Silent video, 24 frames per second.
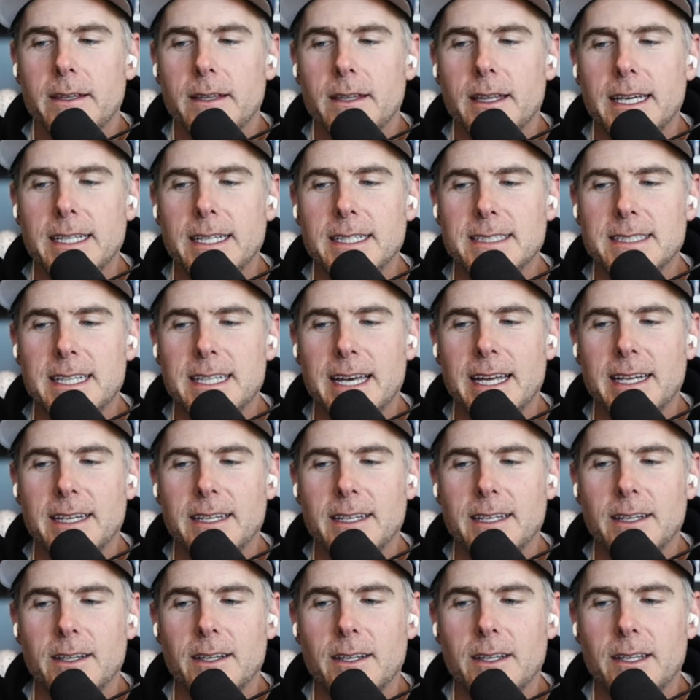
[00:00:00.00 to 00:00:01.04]
Is that
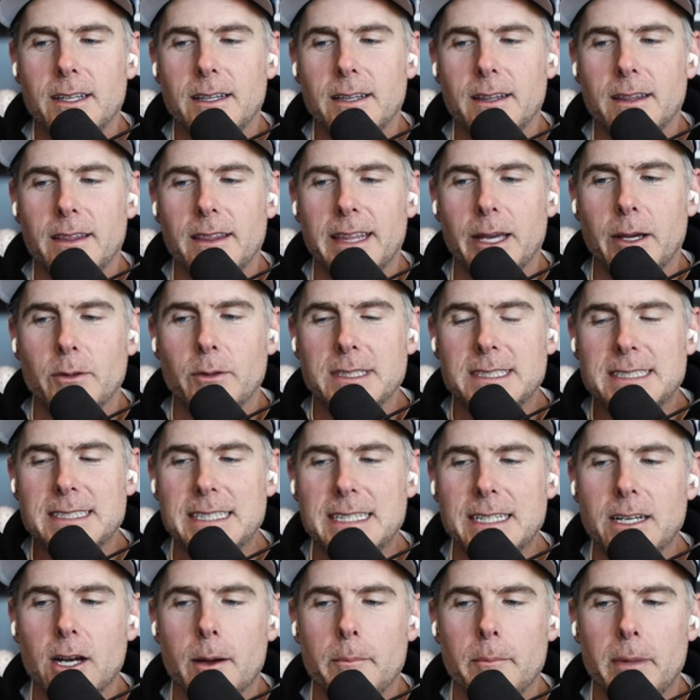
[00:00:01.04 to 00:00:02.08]
they would
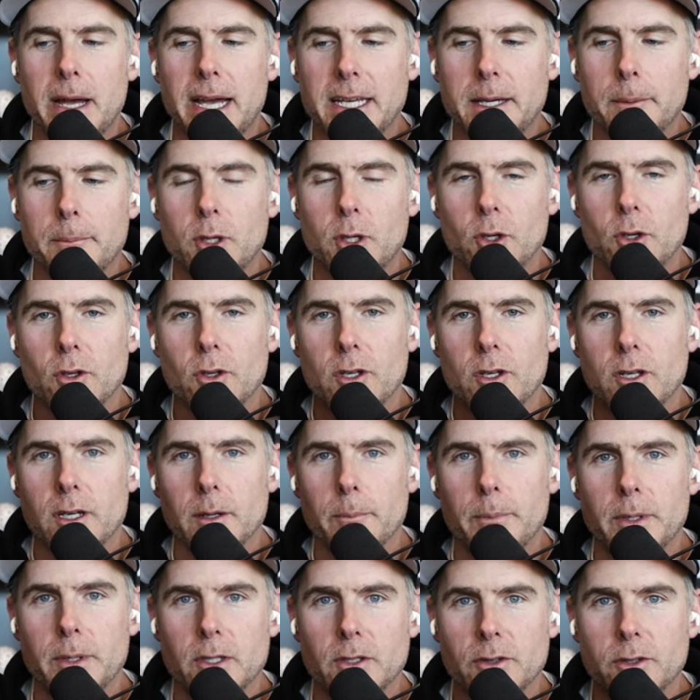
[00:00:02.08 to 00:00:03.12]
sit on my computer to
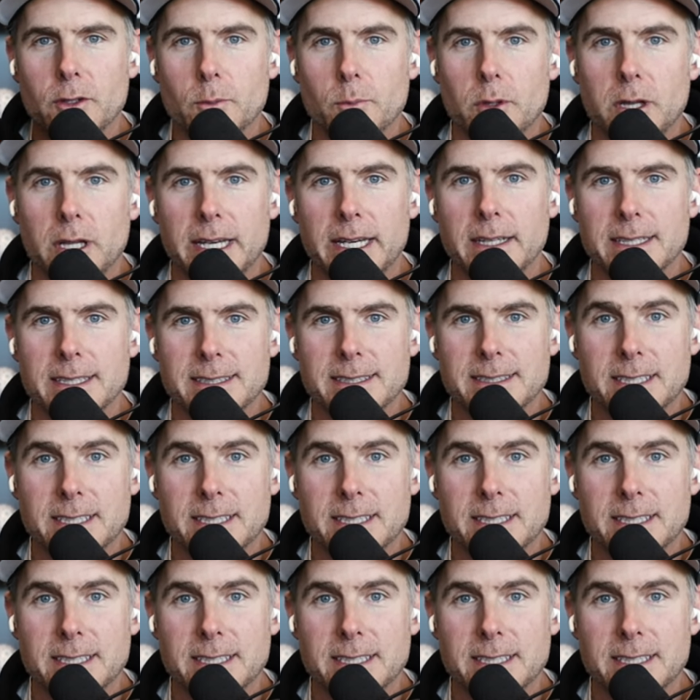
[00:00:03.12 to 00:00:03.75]
build their playlist,